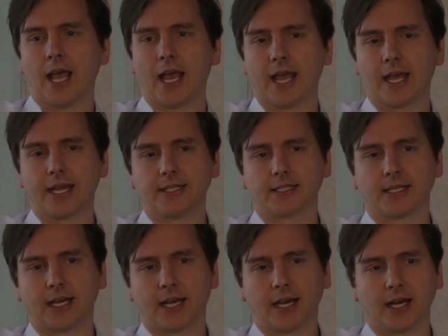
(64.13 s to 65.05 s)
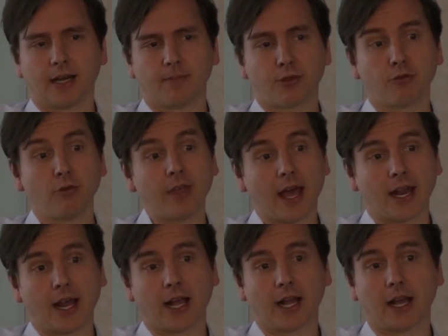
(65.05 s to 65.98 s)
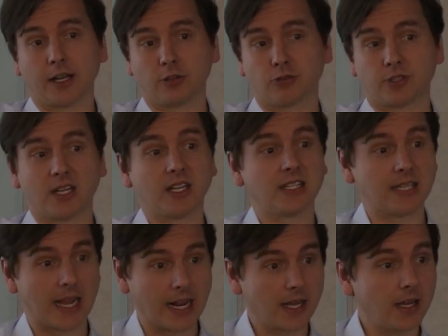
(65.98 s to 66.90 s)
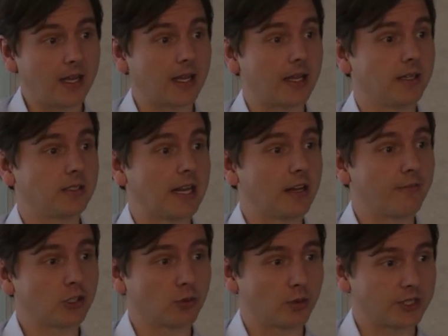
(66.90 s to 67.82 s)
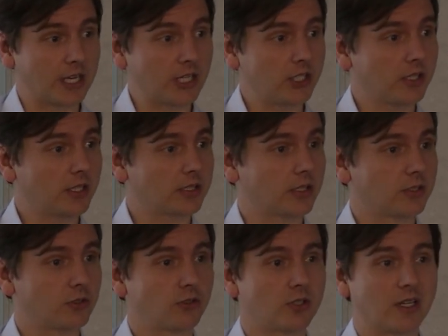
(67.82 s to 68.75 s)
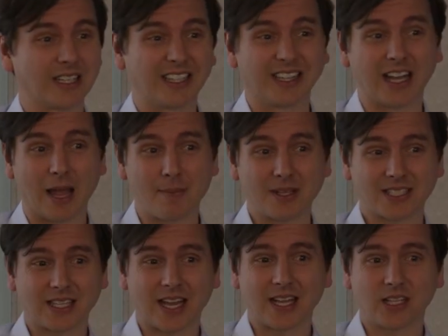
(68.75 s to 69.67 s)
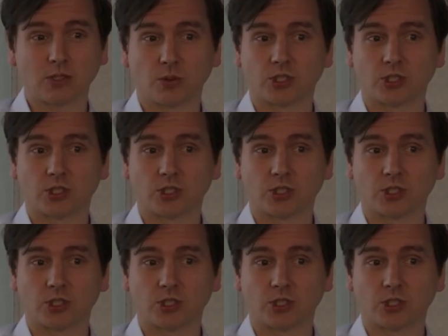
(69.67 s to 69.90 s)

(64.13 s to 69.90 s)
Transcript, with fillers: And um, through that, I got interested in data and data visualization because I was interested in climate science,